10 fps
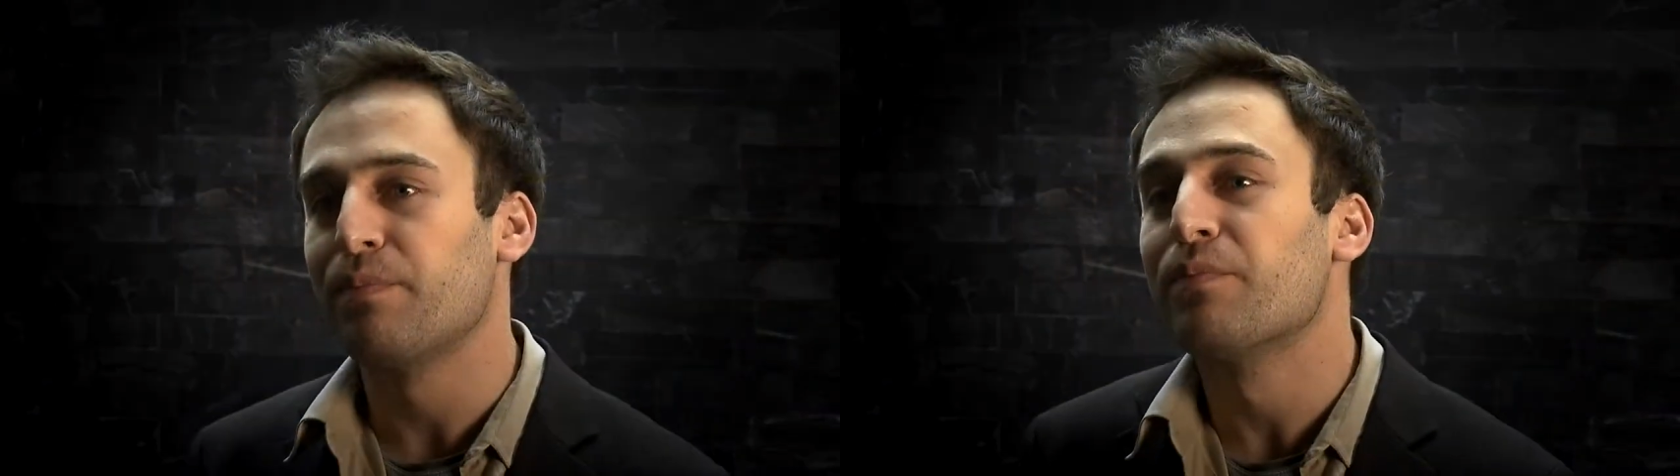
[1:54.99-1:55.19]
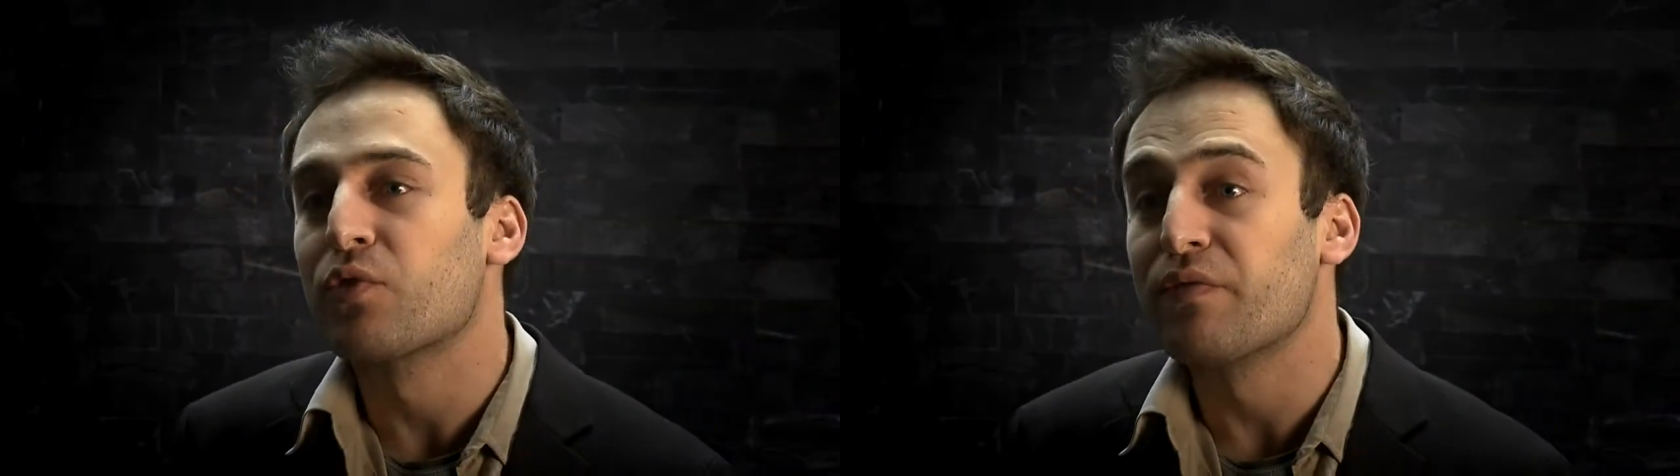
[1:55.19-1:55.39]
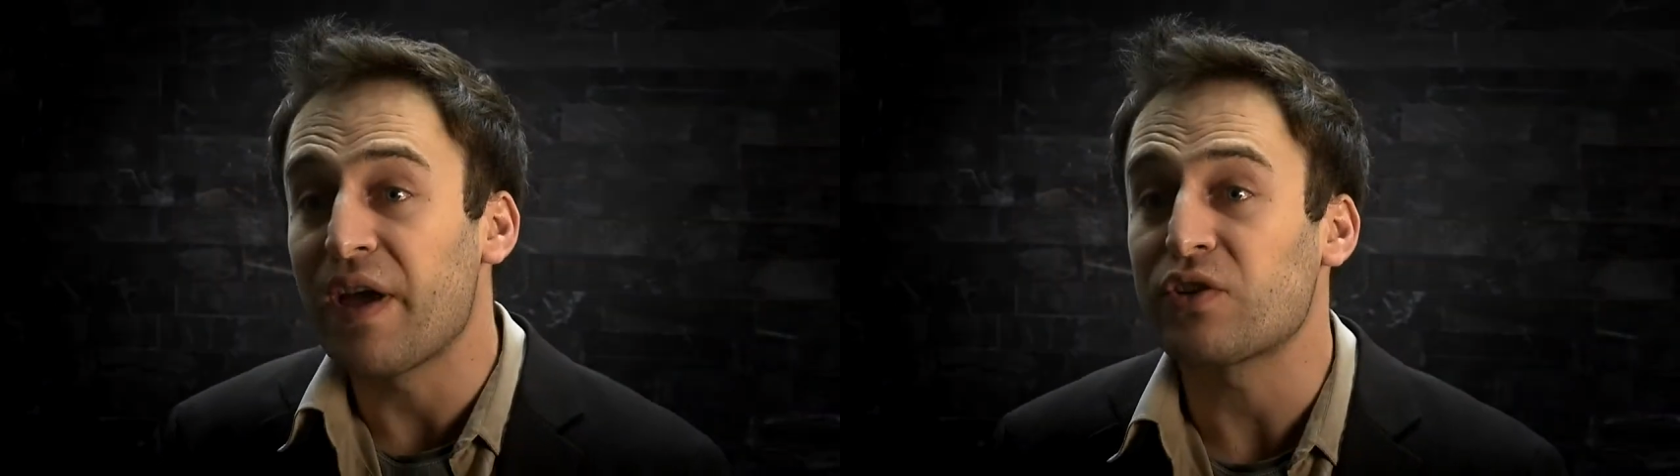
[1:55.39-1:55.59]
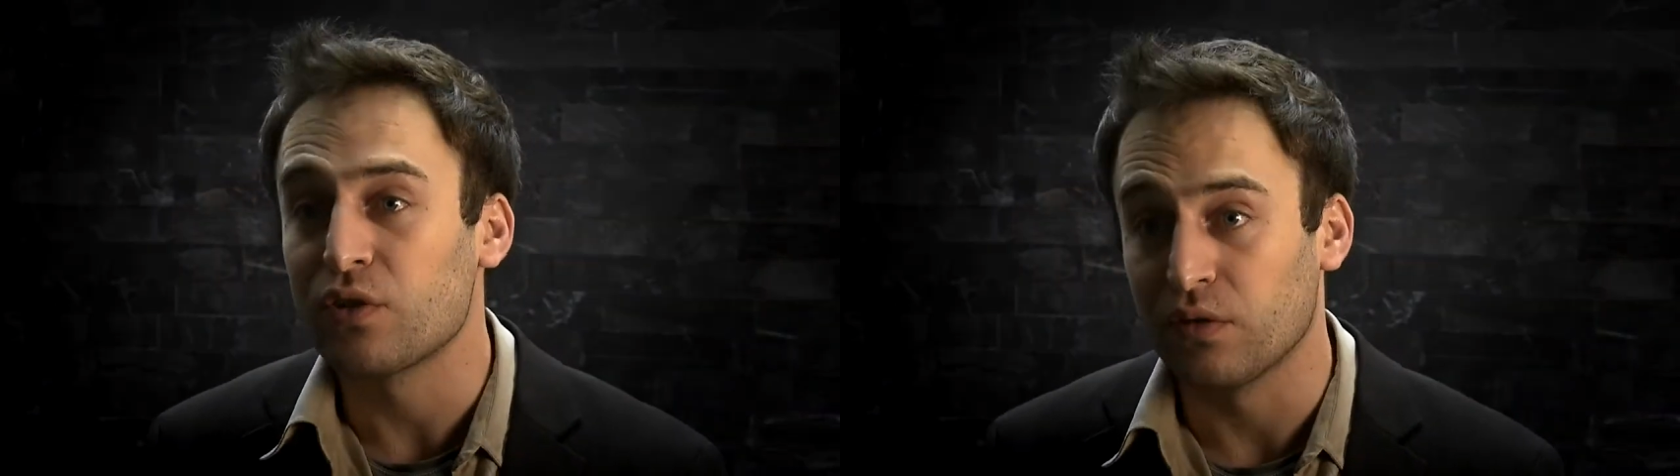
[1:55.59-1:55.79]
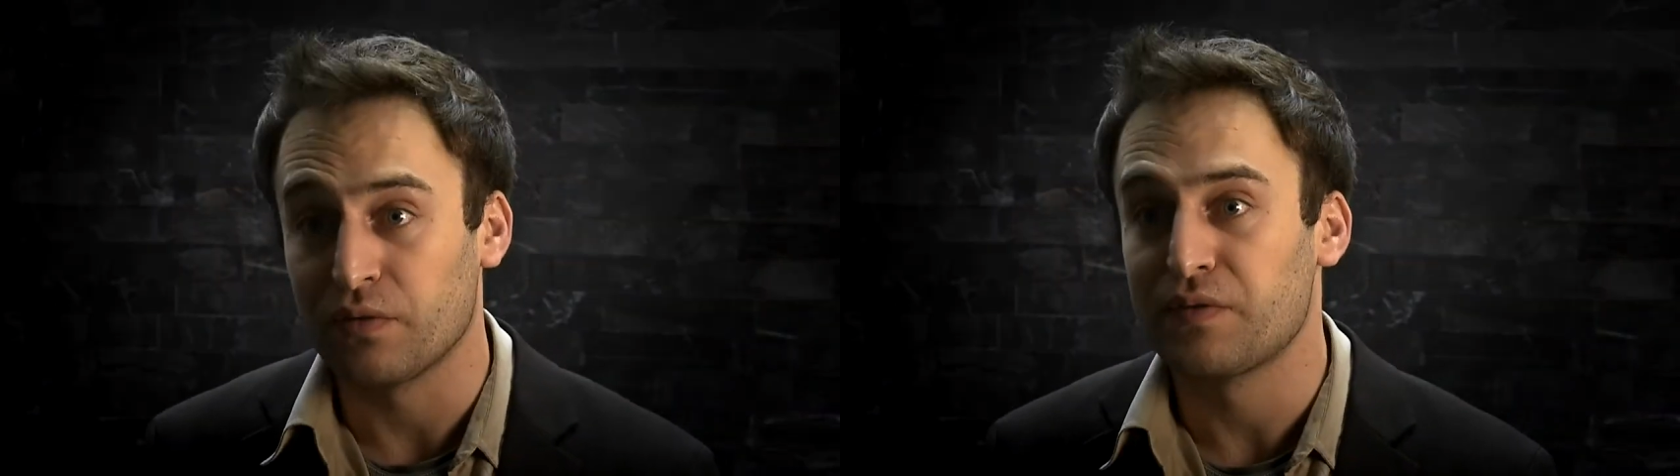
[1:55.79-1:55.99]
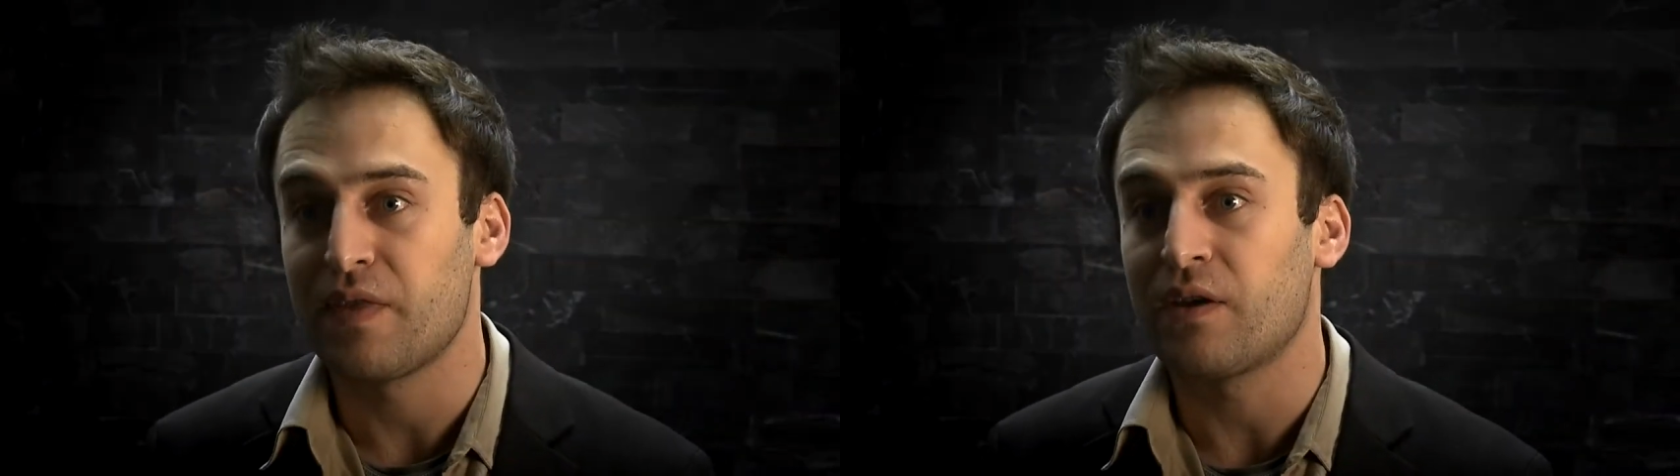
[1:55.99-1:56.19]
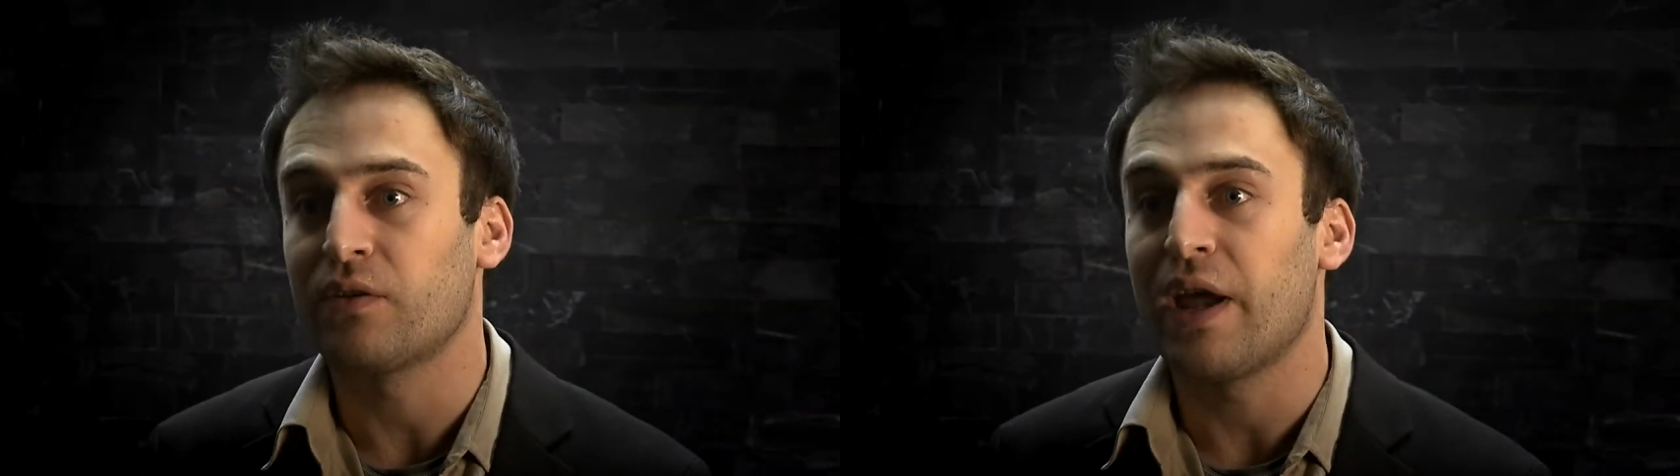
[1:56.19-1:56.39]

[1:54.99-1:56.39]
professionals that are